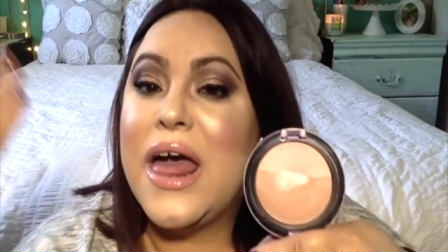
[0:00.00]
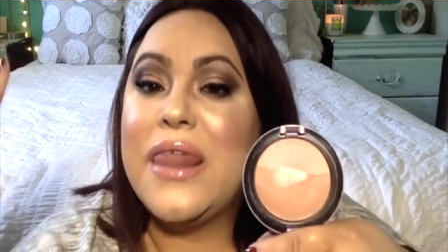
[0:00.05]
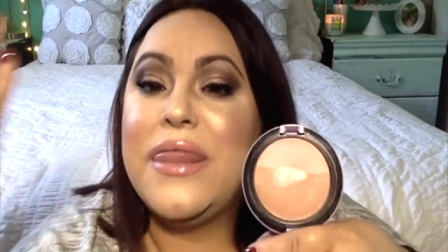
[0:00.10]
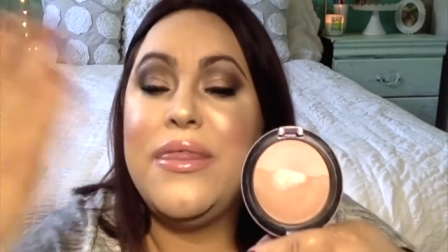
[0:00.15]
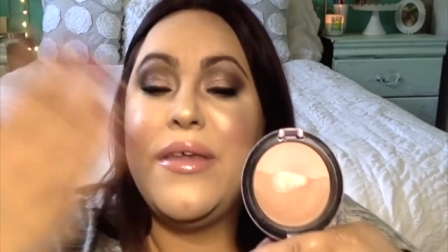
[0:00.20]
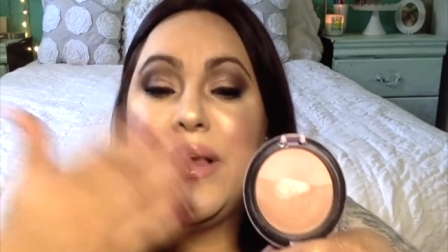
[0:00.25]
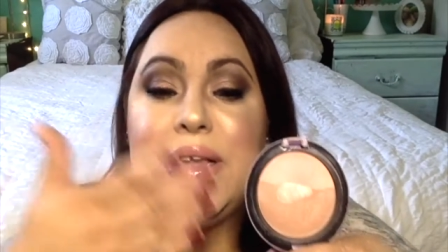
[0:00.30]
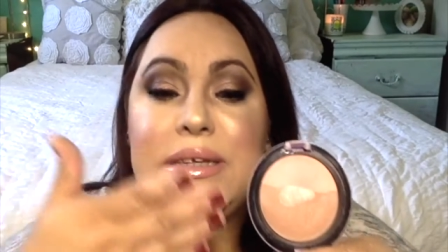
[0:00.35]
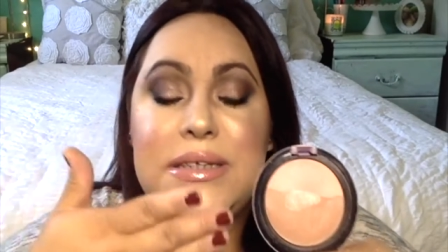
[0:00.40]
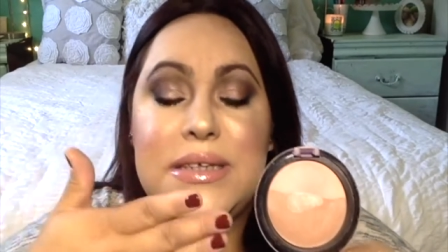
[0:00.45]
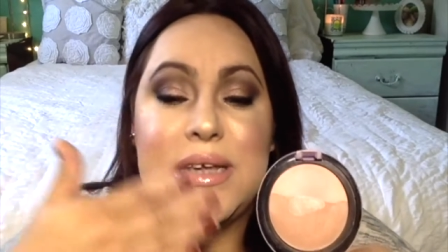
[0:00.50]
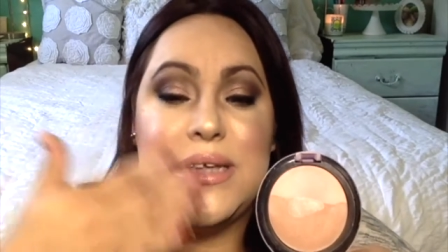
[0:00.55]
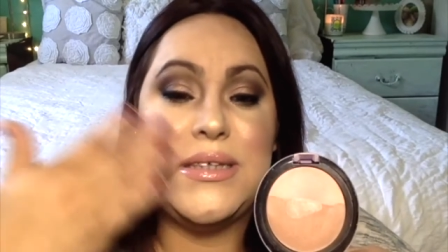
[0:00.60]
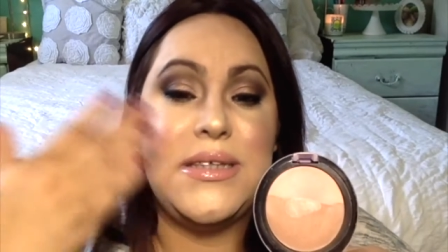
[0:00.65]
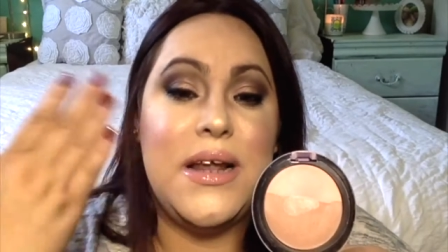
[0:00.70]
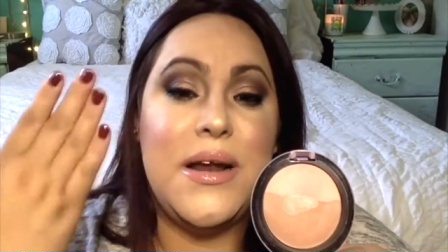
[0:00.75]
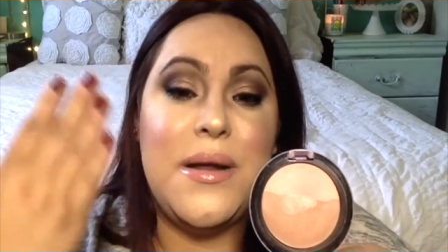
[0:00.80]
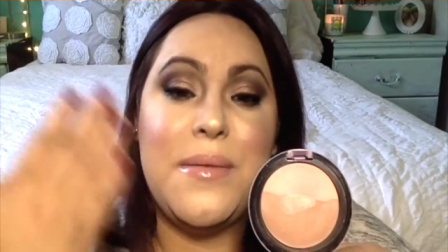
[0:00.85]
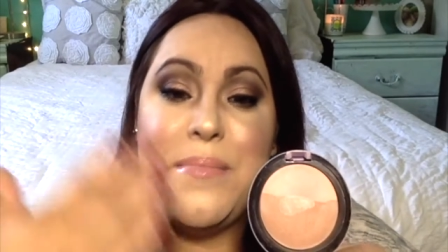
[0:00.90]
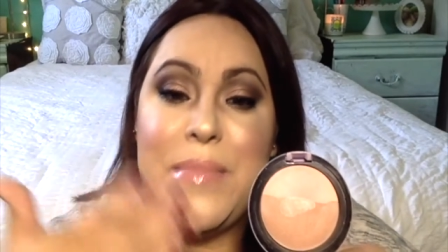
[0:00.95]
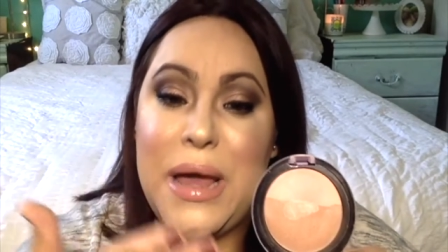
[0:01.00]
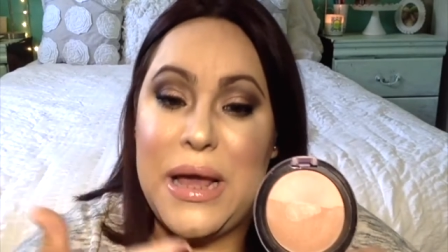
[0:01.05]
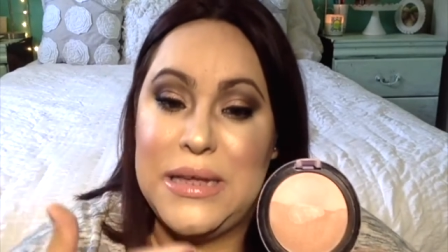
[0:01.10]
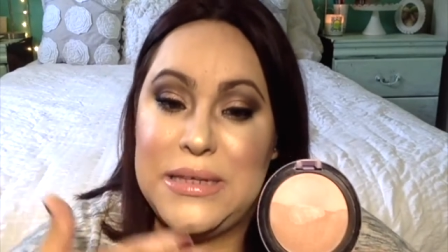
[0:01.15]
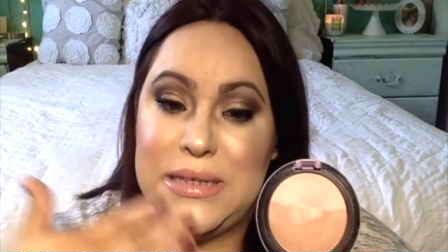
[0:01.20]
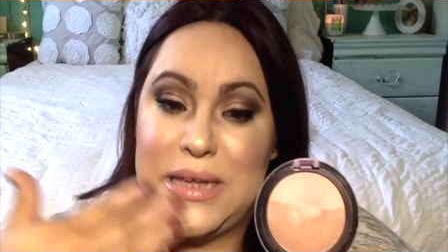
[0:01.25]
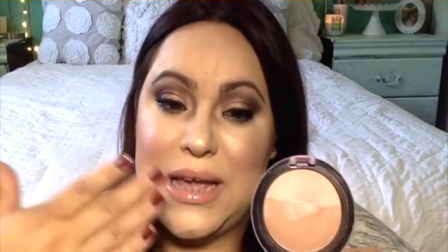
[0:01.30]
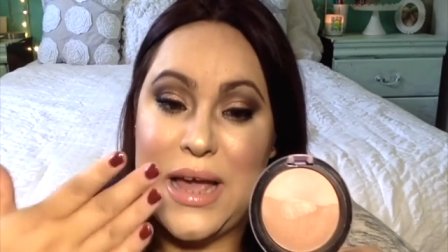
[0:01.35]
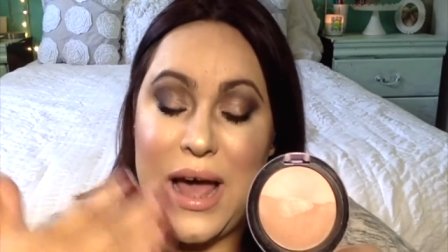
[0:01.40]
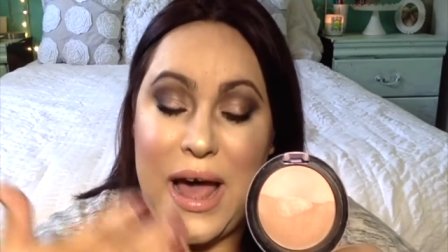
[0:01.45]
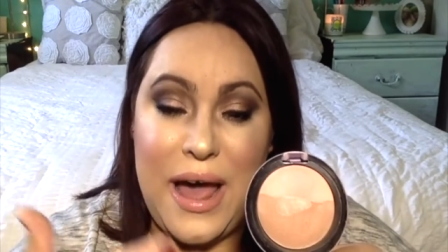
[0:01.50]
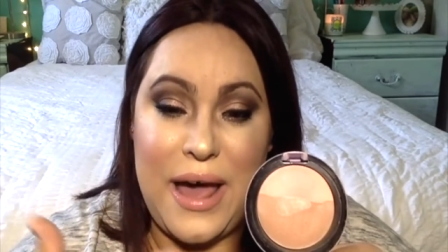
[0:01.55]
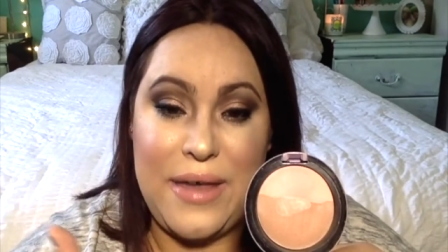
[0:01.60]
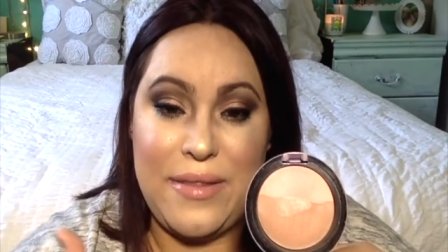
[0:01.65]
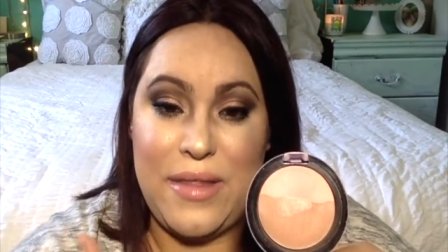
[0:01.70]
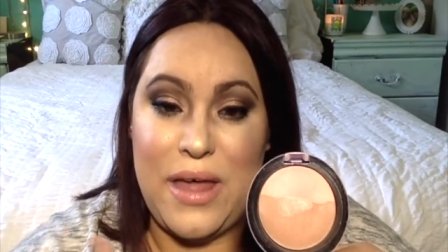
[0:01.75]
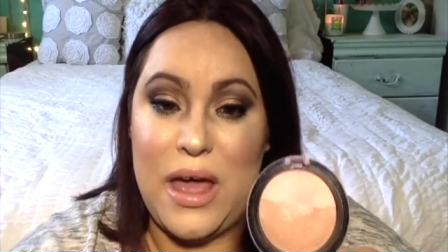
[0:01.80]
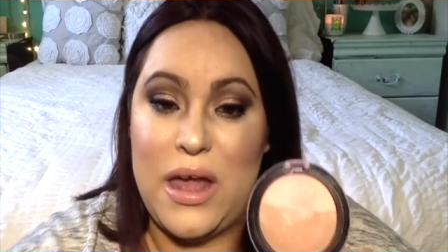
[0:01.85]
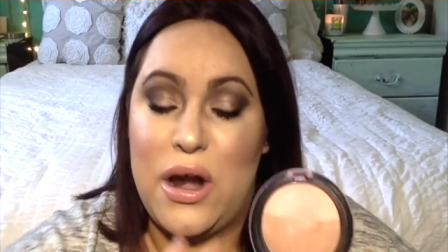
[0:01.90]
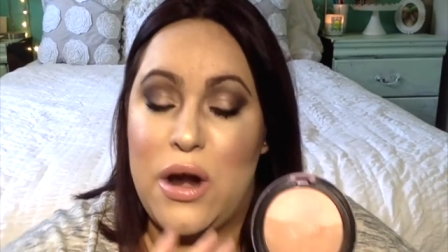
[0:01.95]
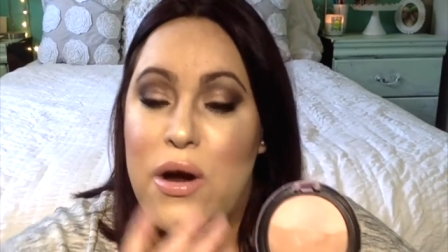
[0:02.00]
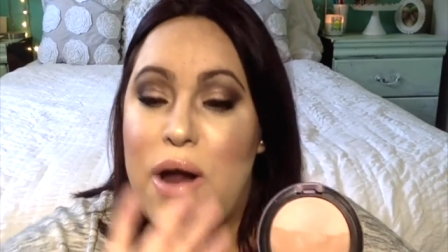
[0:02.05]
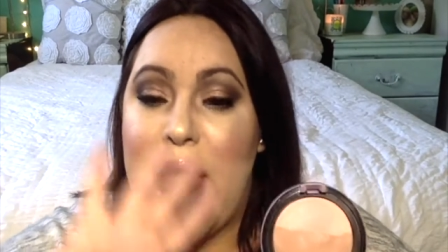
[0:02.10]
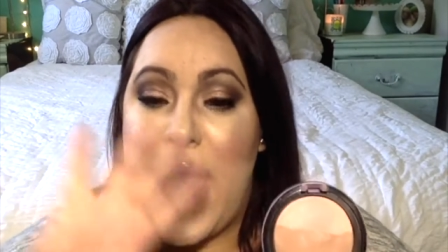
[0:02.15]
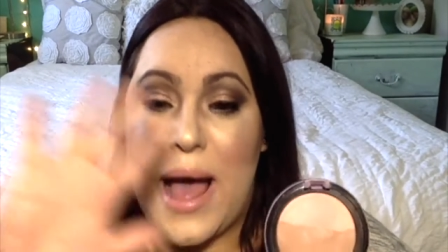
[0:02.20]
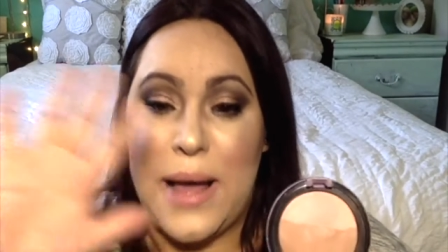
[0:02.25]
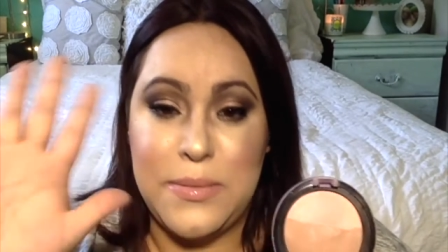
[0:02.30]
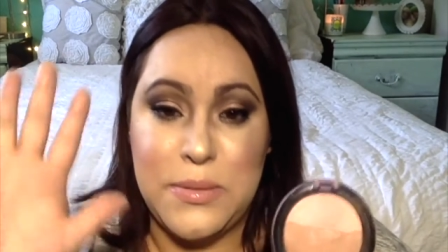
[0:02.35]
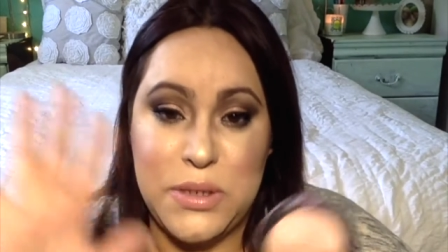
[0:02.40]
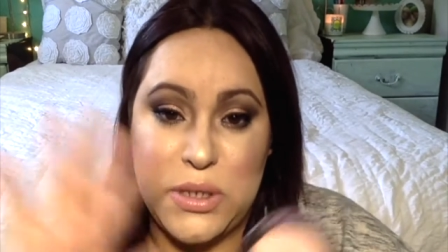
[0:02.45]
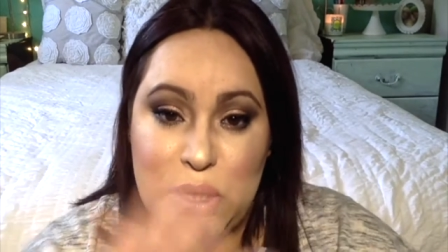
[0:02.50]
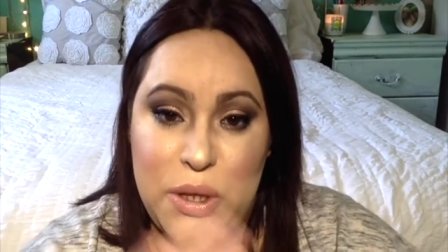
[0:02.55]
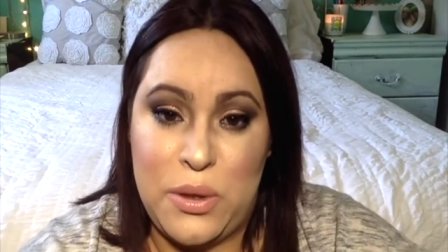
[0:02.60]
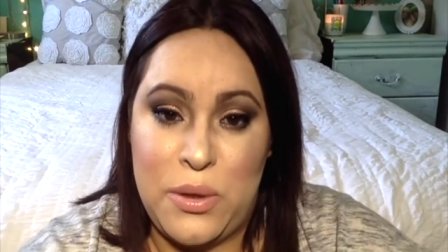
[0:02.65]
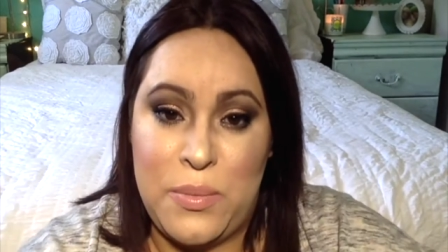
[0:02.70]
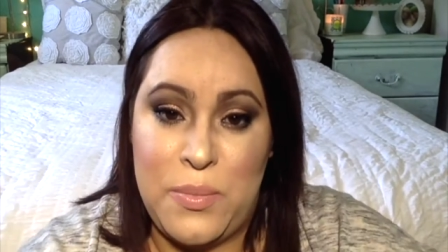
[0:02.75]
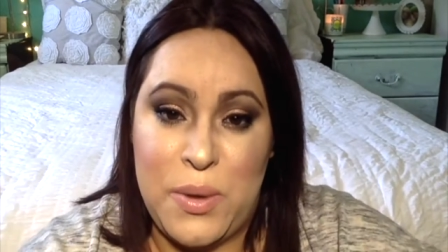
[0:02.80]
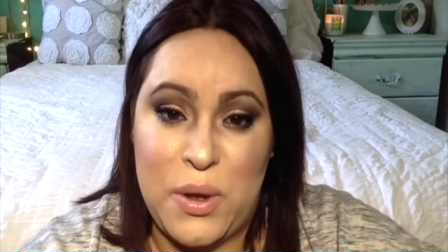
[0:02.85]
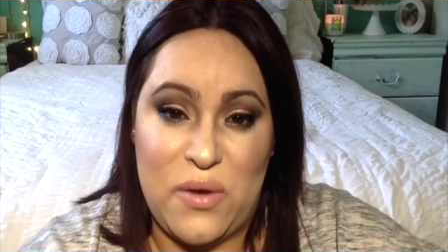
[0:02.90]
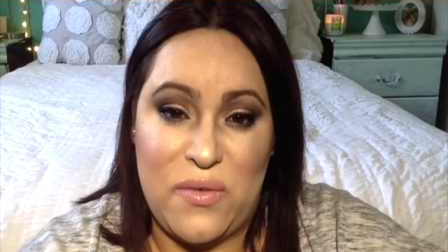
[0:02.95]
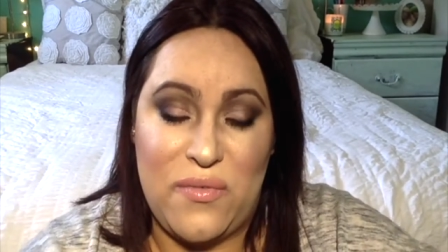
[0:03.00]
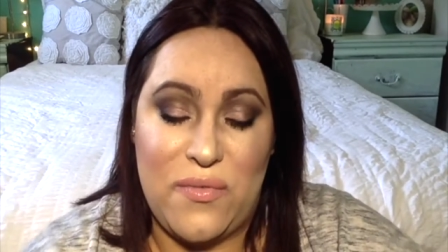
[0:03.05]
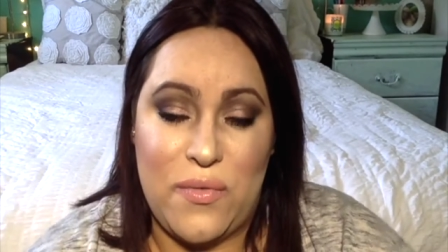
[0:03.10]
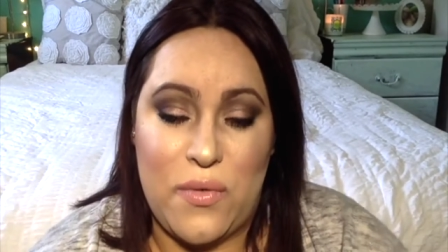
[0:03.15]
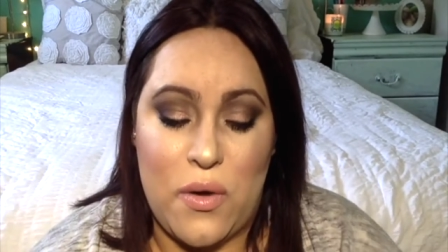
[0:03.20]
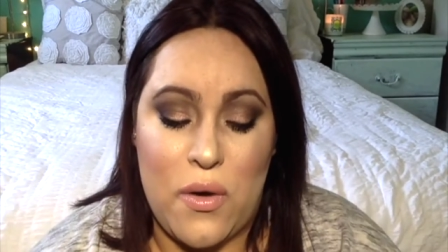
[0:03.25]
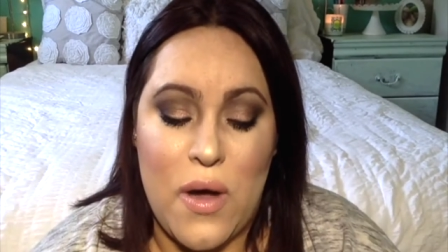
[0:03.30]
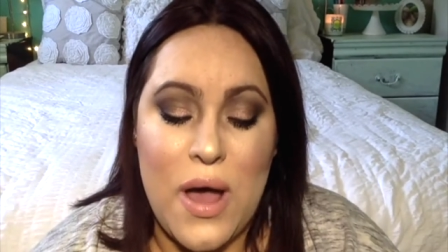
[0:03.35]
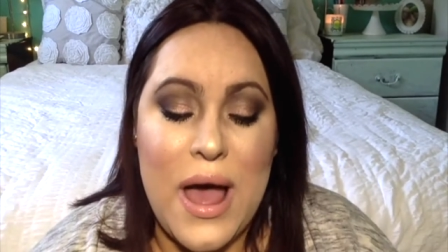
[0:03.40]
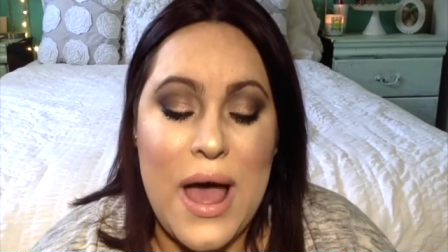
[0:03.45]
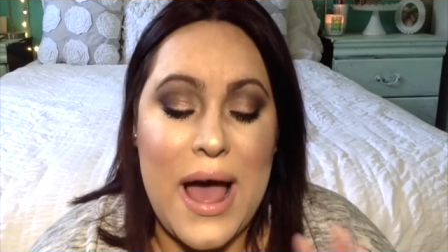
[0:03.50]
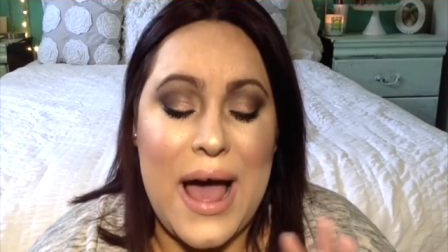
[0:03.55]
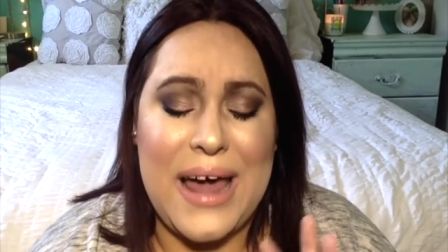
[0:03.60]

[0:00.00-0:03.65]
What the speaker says: this is an amazing highlighter. Absolutely beautiful.